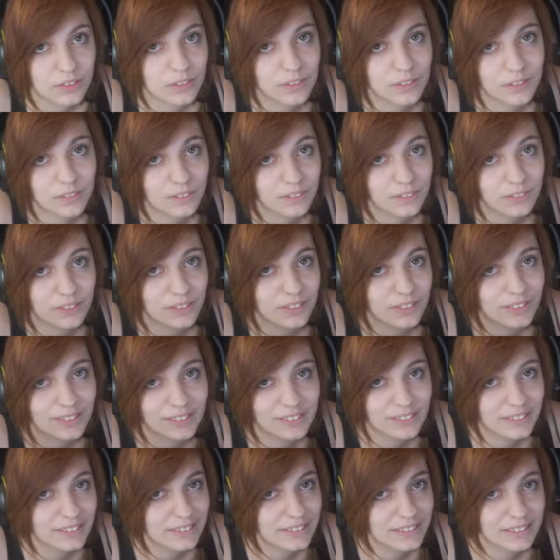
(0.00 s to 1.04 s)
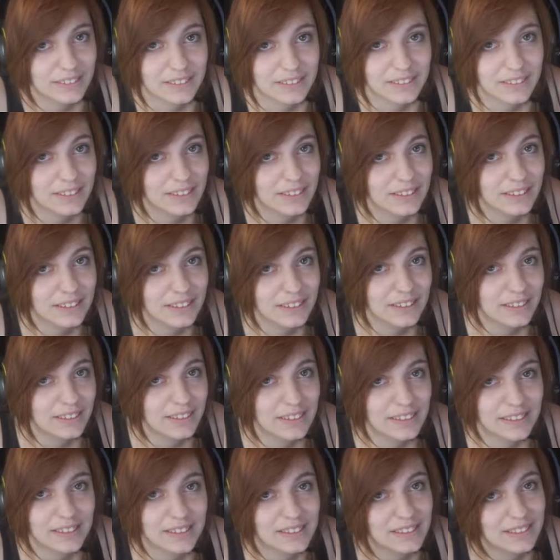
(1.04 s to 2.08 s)

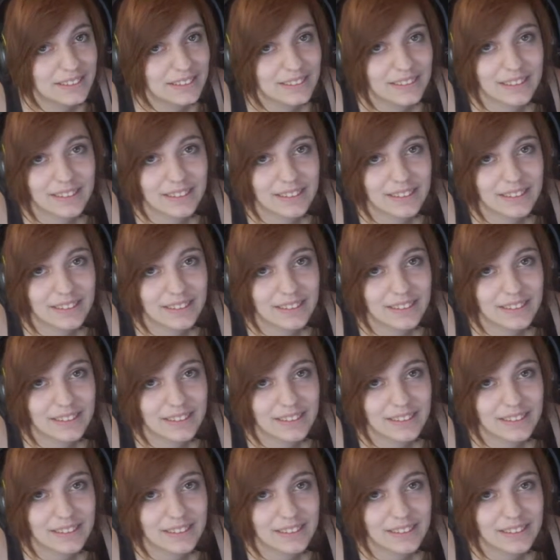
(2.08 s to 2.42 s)
(no one is talking)